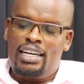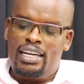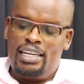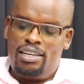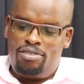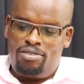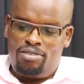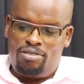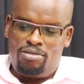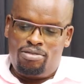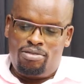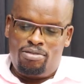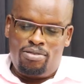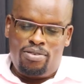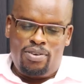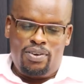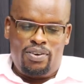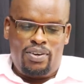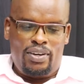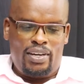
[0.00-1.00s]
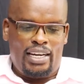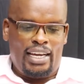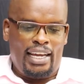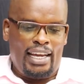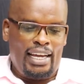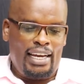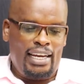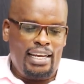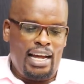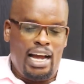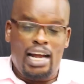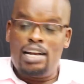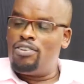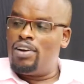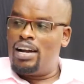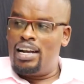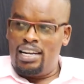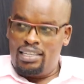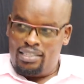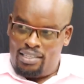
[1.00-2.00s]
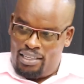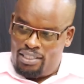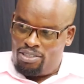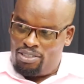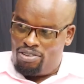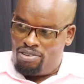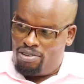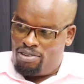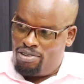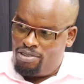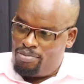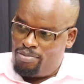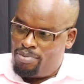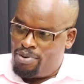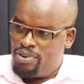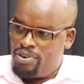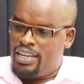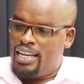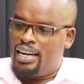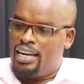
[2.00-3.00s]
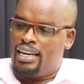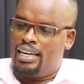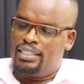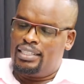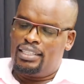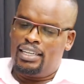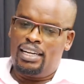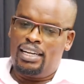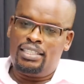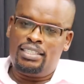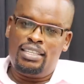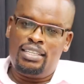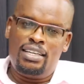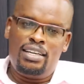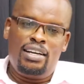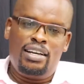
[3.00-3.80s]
I also had an organization called ProCare Counselors.